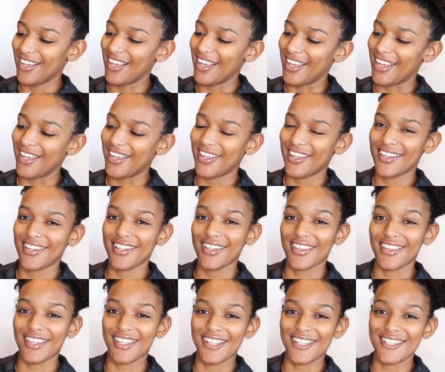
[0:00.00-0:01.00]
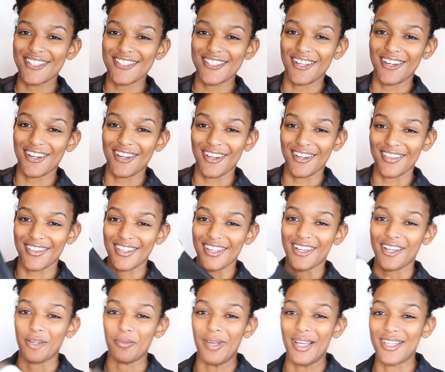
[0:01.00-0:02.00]
And these are the
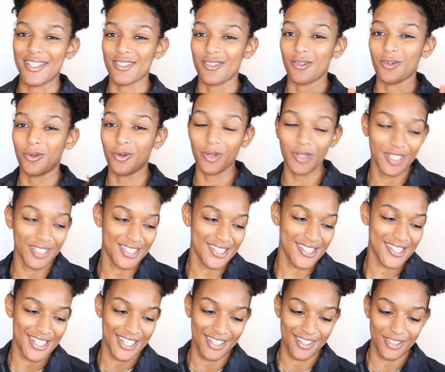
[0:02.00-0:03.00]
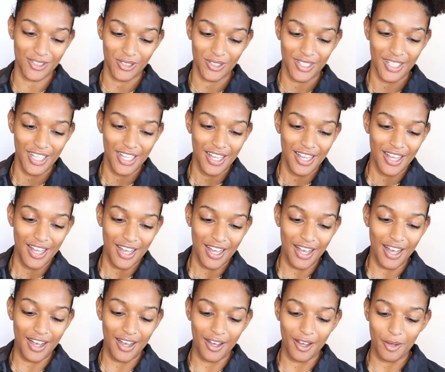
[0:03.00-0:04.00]
Hermes orange sandal.
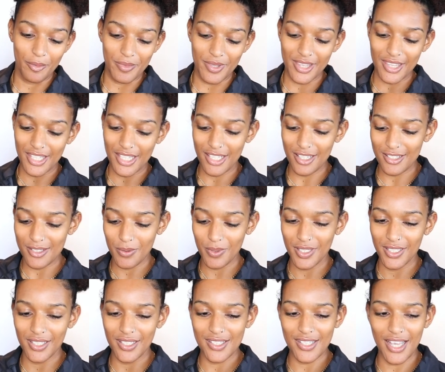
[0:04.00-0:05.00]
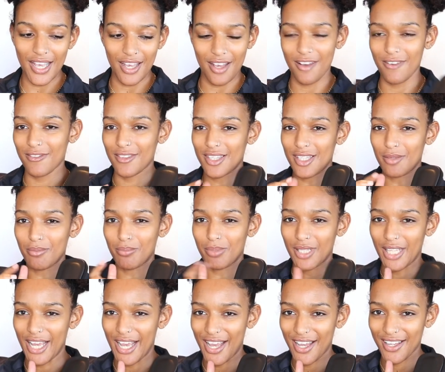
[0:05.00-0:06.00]
These ones have the
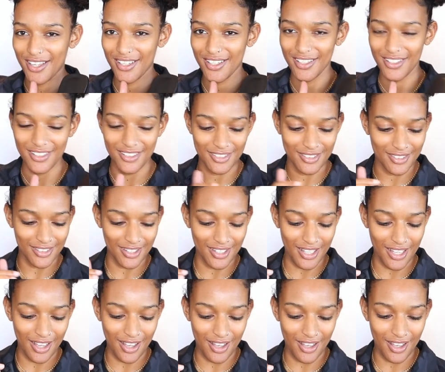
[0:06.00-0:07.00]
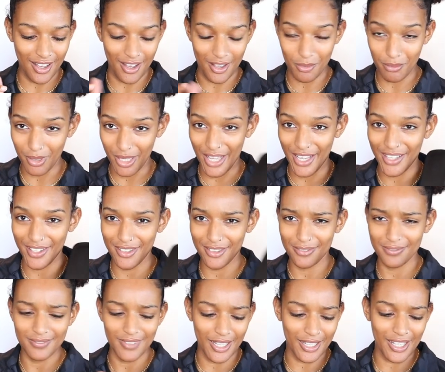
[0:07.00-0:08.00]
black on black,
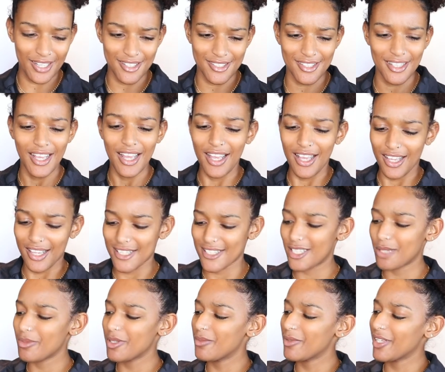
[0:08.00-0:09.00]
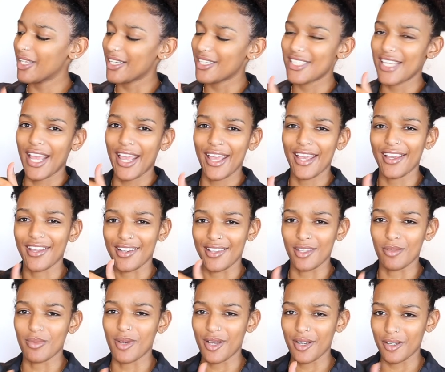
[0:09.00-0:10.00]
I guess, because some of them are like tan on
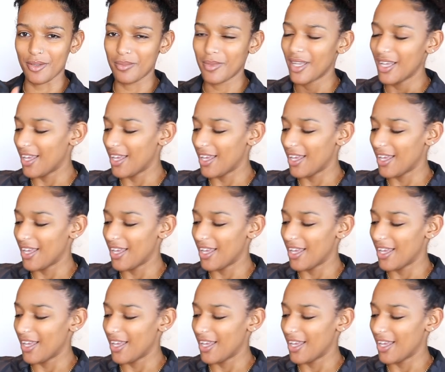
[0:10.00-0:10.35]
the bottom.